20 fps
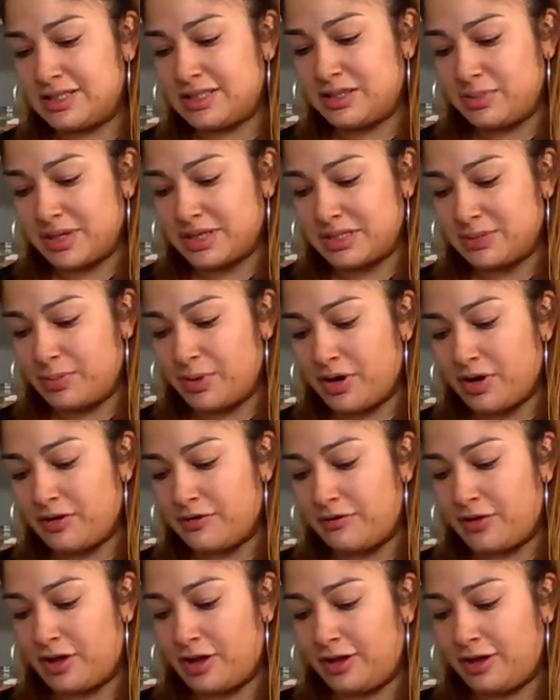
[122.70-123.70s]
the best part
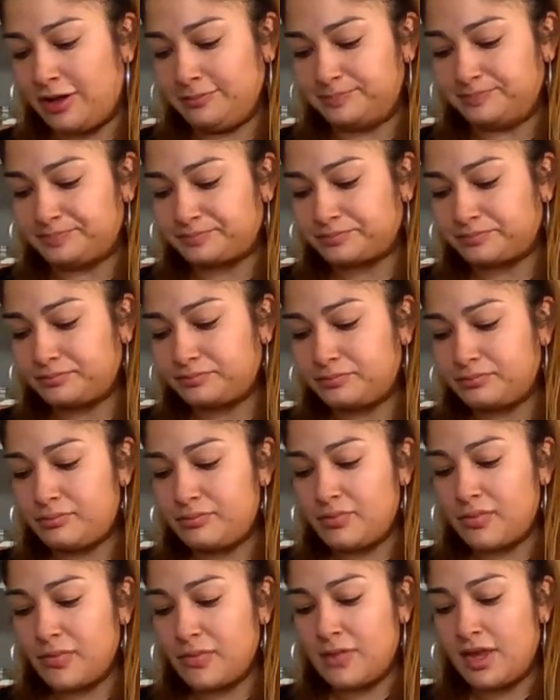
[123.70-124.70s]
along.
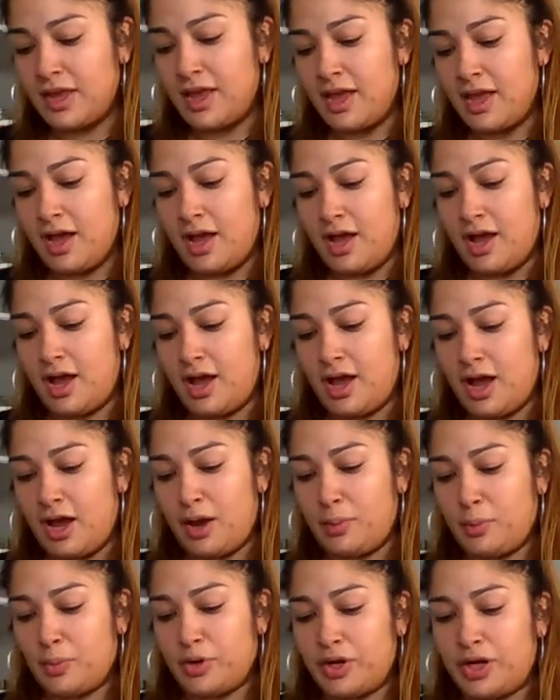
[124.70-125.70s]

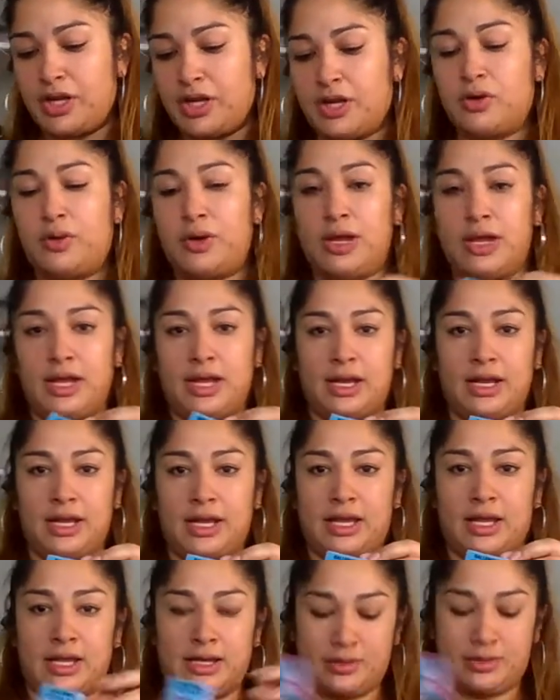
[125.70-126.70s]
Um, we're gonna go ahead
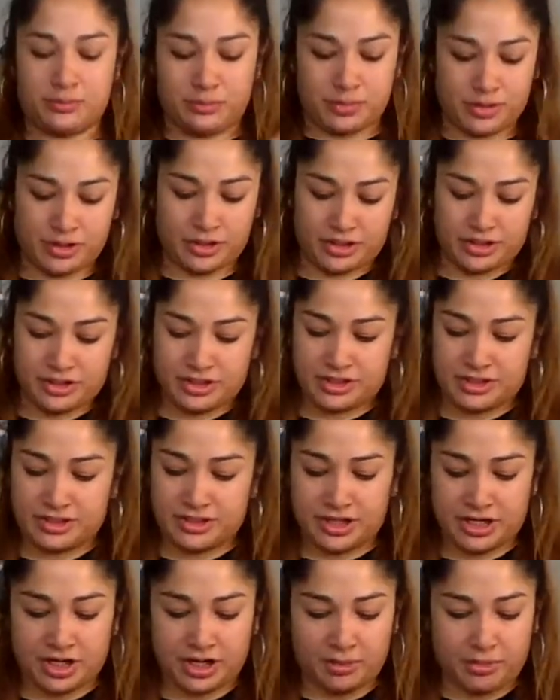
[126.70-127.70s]
and put our
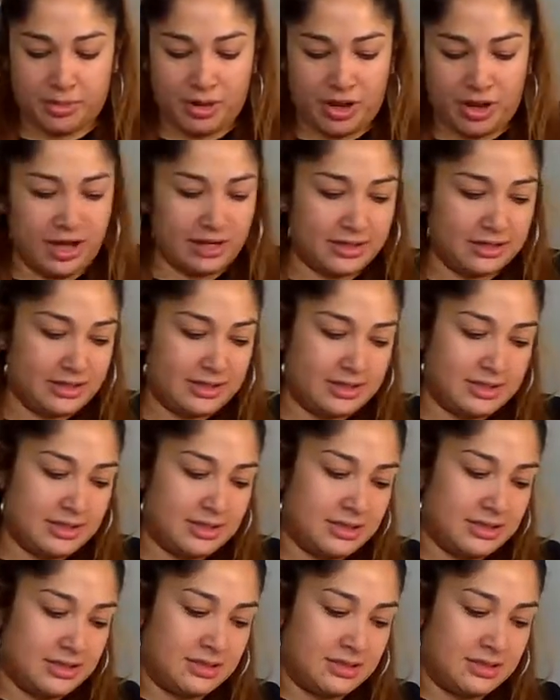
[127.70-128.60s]
sticker box.